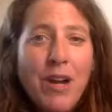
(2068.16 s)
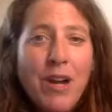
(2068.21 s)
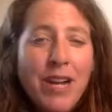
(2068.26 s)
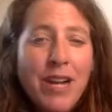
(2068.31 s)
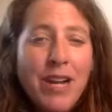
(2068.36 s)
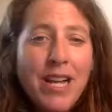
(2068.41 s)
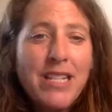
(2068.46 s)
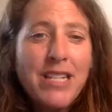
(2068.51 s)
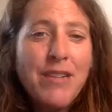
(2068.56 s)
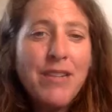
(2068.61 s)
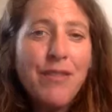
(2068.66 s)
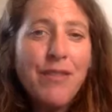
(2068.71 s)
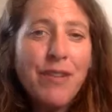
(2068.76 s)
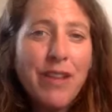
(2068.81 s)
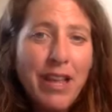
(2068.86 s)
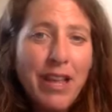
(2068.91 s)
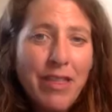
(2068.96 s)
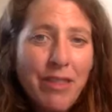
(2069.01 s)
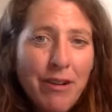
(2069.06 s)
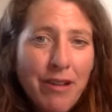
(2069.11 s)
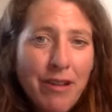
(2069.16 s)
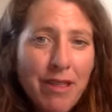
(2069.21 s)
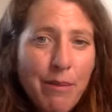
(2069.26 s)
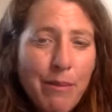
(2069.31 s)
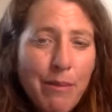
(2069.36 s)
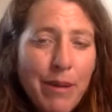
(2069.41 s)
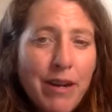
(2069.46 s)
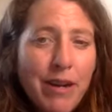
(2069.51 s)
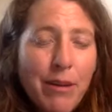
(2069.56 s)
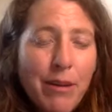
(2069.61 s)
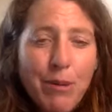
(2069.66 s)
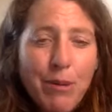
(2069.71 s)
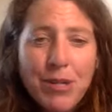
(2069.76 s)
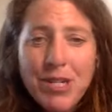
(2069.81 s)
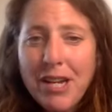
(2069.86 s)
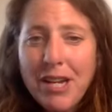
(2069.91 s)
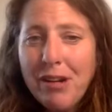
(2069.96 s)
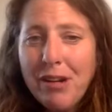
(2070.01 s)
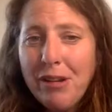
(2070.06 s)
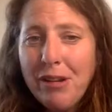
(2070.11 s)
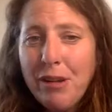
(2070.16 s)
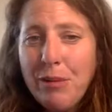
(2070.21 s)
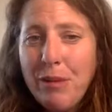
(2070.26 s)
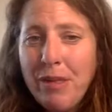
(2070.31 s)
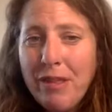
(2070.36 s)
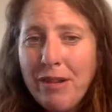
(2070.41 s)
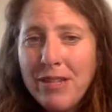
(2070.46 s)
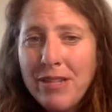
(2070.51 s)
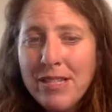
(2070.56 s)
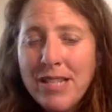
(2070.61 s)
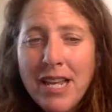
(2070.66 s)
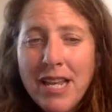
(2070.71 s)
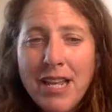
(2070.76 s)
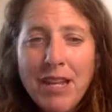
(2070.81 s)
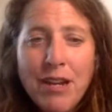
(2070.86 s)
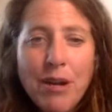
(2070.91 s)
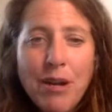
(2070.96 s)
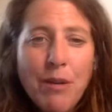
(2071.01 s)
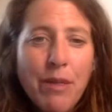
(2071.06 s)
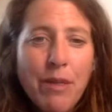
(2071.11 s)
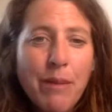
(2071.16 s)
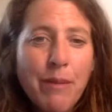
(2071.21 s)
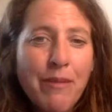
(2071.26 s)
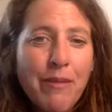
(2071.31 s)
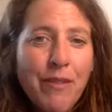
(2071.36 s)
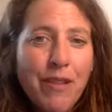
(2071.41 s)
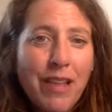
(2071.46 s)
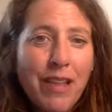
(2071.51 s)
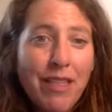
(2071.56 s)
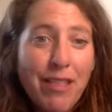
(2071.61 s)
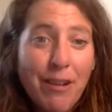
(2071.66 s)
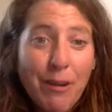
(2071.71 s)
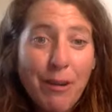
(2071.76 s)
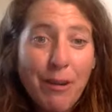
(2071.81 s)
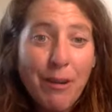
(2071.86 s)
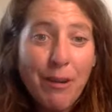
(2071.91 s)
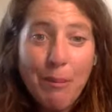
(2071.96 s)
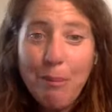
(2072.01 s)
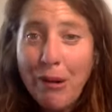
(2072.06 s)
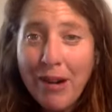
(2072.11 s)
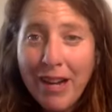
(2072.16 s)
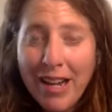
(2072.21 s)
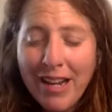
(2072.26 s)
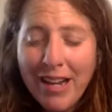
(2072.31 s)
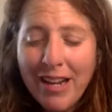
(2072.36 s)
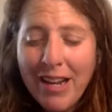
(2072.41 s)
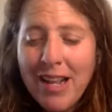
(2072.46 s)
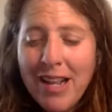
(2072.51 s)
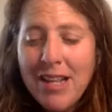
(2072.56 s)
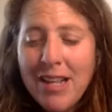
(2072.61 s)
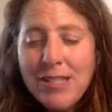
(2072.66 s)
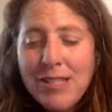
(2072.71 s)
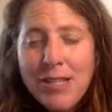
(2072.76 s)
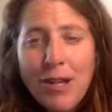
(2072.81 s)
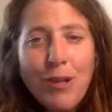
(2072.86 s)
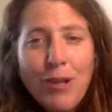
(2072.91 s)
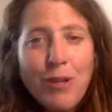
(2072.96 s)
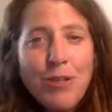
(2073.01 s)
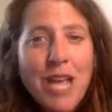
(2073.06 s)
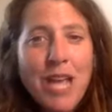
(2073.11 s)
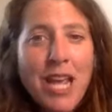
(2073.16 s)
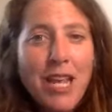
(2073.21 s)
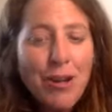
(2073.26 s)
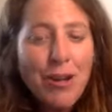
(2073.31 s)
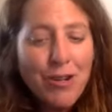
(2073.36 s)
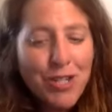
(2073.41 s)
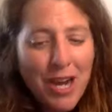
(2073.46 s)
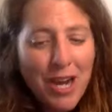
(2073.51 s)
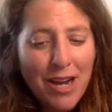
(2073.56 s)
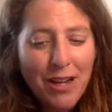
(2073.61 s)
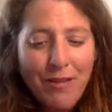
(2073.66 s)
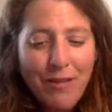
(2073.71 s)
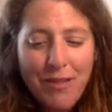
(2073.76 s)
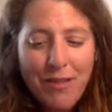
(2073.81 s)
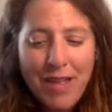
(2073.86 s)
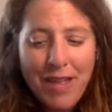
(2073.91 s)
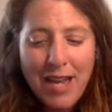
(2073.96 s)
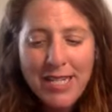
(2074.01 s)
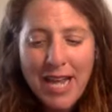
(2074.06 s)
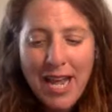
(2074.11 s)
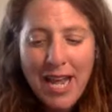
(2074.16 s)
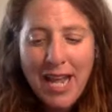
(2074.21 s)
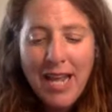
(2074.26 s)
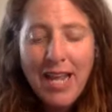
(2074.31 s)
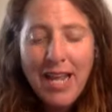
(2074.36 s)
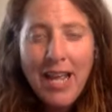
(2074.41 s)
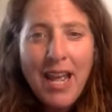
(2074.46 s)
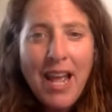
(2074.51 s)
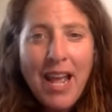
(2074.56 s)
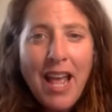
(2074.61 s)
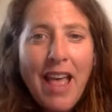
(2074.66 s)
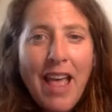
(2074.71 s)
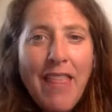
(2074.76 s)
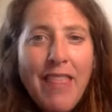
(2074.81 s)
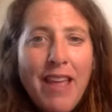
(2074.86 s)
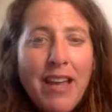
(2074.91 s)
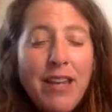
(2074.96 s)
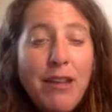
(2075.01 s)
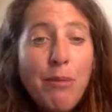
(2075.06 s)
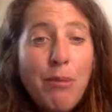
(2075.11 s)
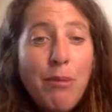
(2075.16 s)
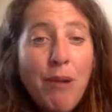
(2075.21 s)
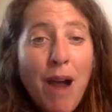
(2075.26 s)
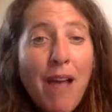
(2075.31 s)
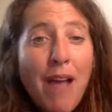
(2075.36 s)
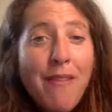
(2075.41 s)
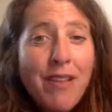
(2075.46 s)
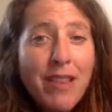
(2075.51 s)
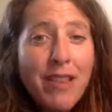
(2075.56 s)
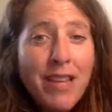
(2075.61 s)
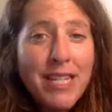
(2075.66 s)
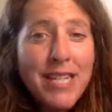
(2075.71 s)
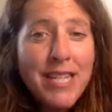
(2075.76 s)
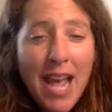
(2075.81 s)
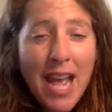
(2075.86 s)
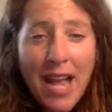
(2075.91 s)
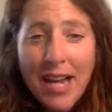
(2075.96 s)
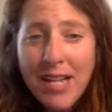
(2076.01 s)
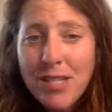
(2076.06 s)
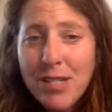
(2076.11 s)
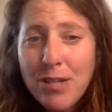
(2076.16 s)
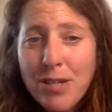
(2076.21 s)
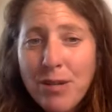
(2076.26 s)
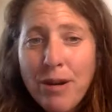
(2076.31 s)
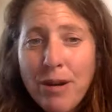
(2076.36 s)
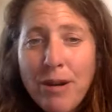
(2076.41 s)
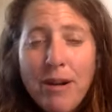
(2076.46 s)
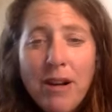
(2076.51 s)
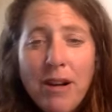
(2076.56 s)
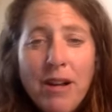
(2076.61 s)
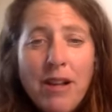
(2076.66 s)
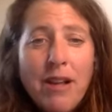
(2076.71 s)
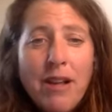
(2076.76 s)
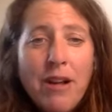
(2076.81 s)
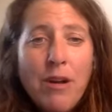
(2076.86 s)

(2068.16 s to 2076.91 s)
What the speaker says: want your kid to feel like they're in the middle, particularly when they're sick. You don't want them to feel like they're a burden. So you take your child for that day, and then you privately text or